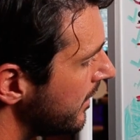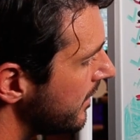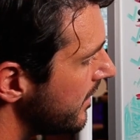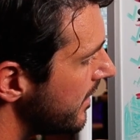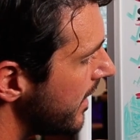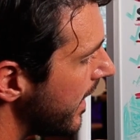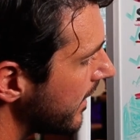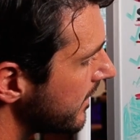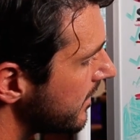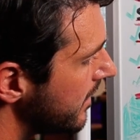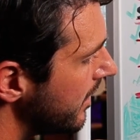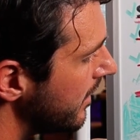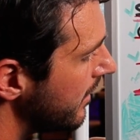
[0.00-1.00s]
to the
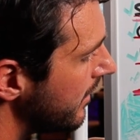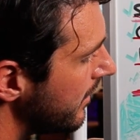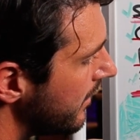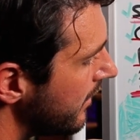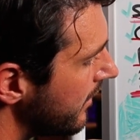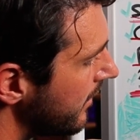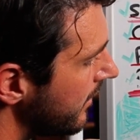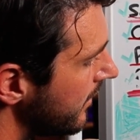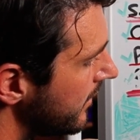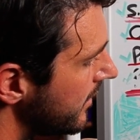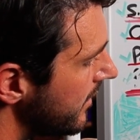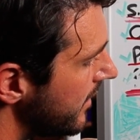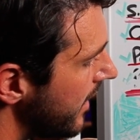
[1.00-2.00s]
next,
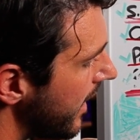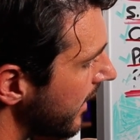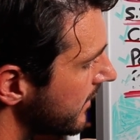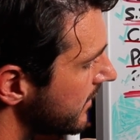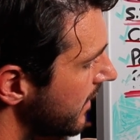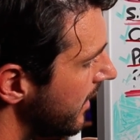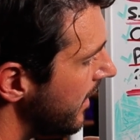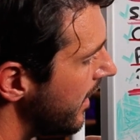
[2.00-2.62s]
to the next.